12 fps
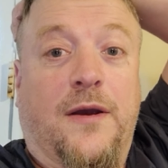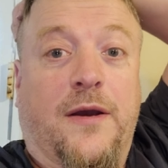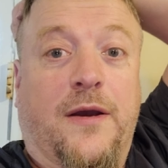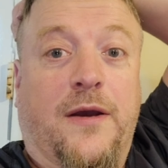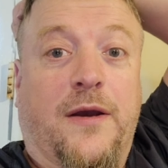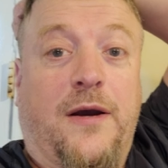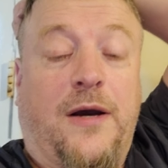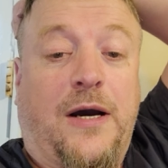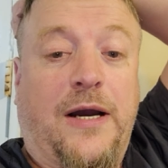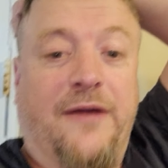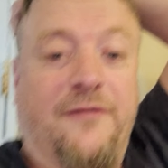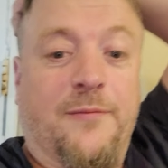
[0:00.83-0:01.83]

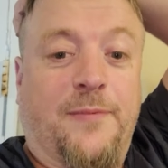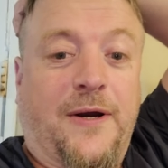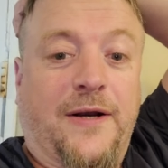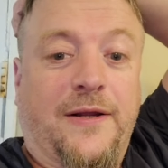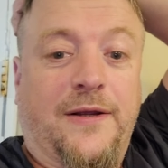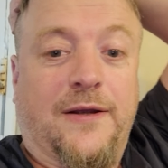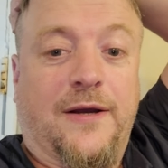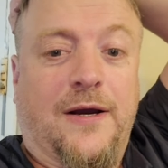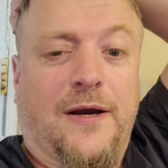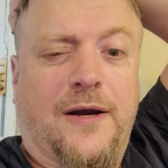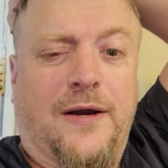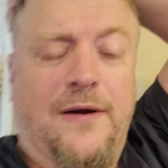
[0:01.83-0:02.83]
Hi everybody.
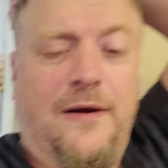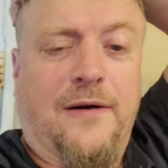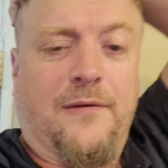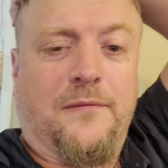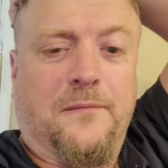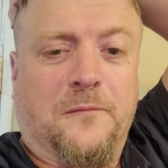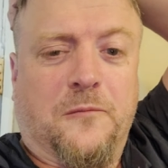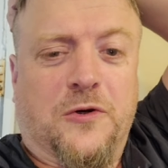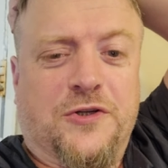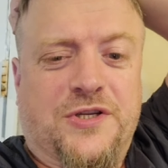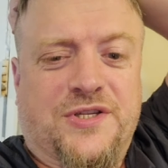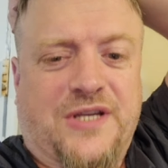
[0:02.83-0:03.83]

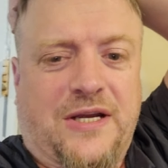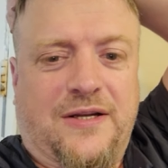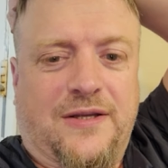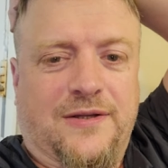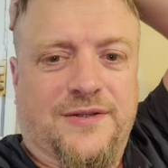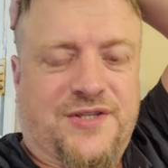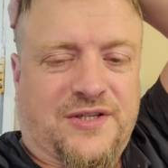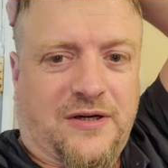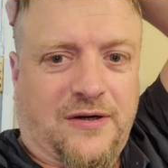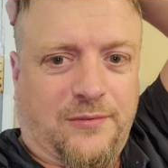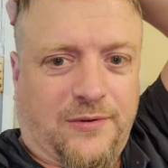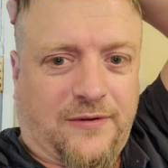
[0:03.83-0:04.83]
We're just kind of getting
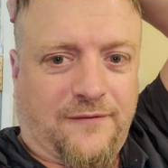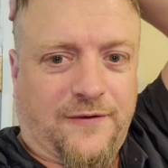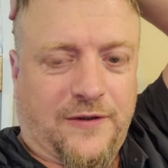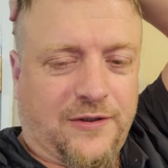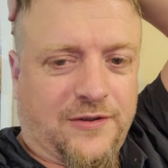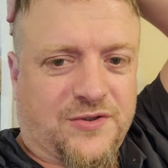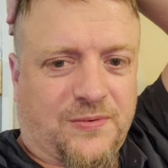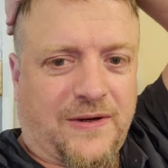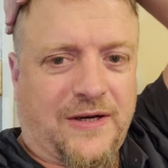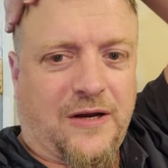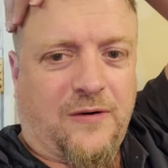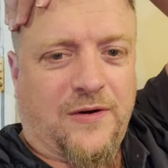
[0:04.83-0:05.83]
started with the videos
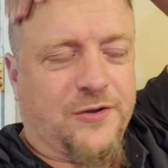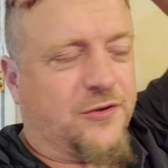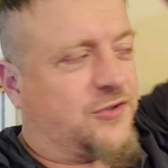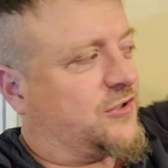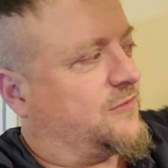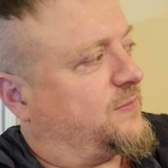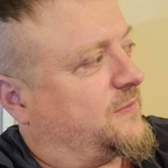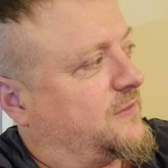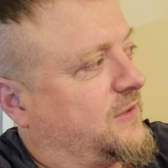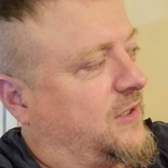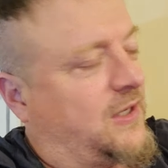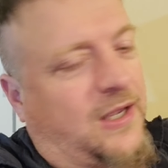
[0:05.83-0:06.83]
right now on YouTube,
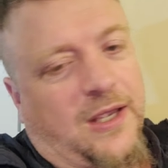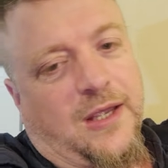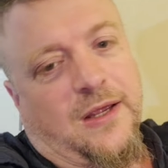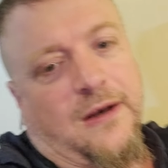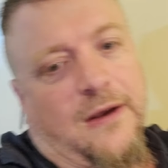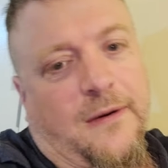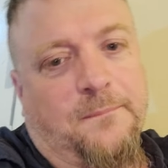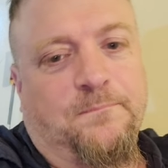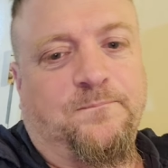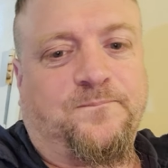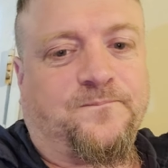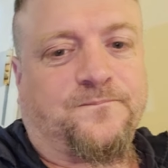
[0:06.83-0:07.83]
and
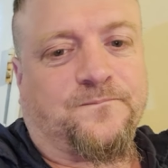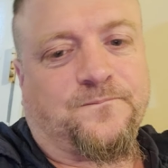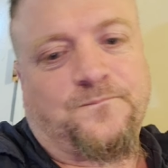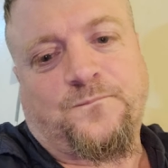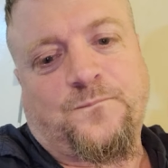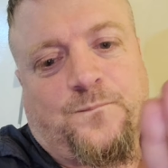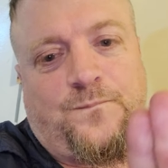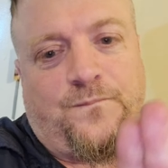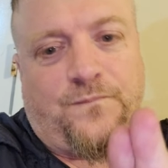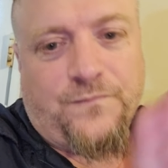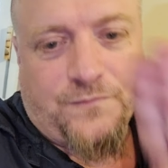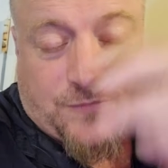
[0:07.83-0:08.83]

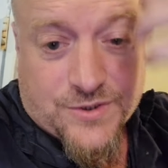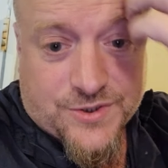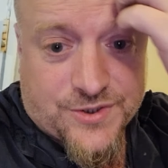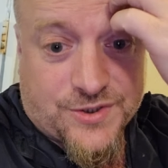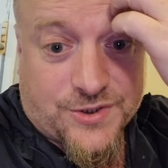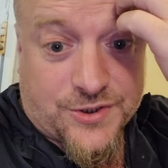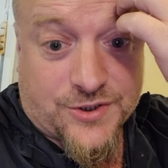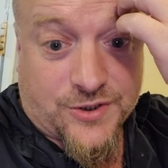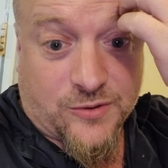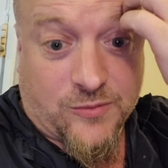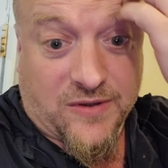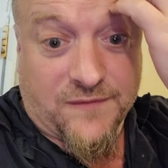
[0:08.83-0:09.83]
this is just
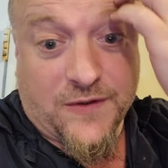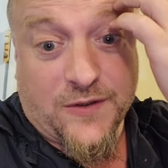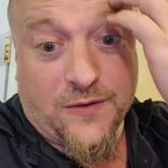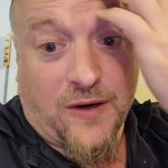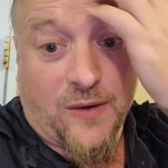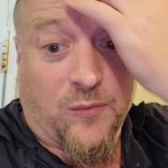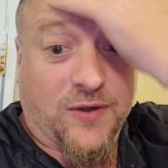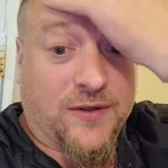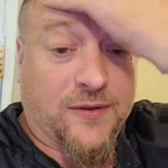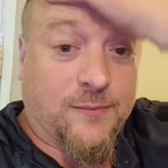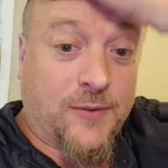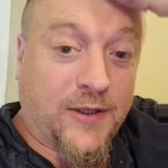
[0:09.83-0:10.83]
a quick video I
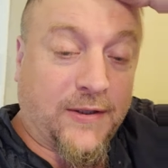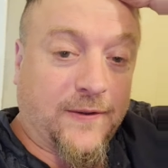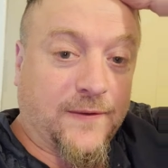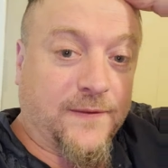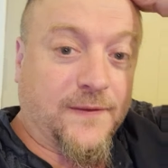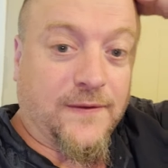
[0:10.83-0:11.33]
wanted to make